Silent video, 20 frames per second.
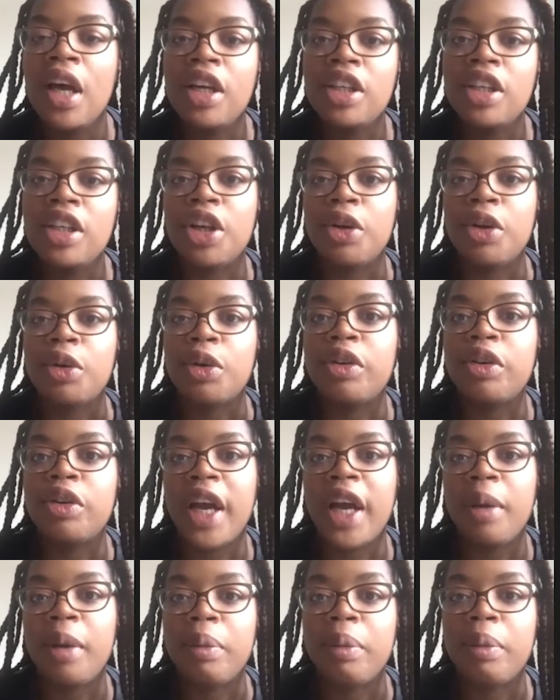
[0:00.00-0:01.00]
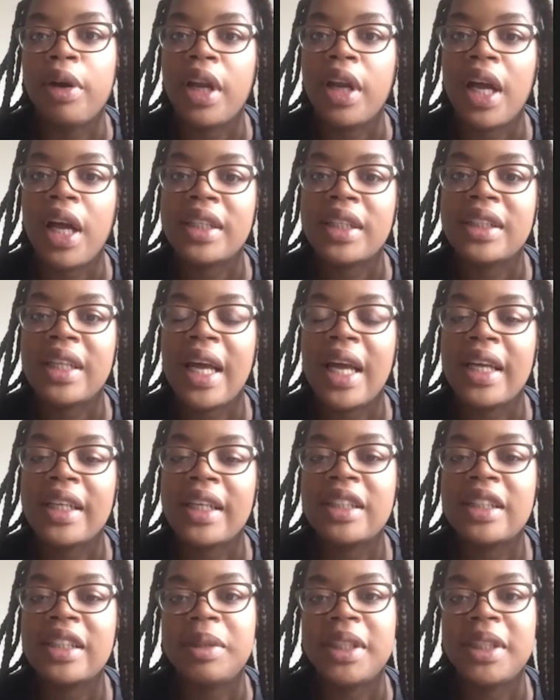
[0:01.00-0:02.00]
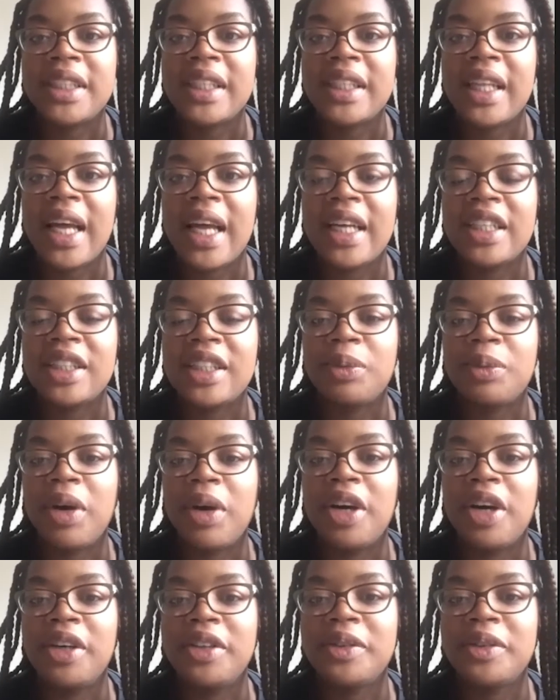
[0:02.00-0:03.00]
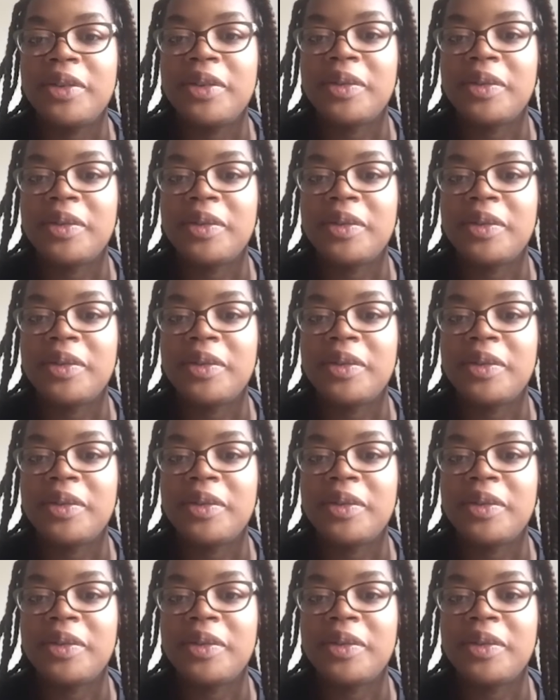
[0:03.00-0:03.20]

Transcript: so creating products that speak to that as well.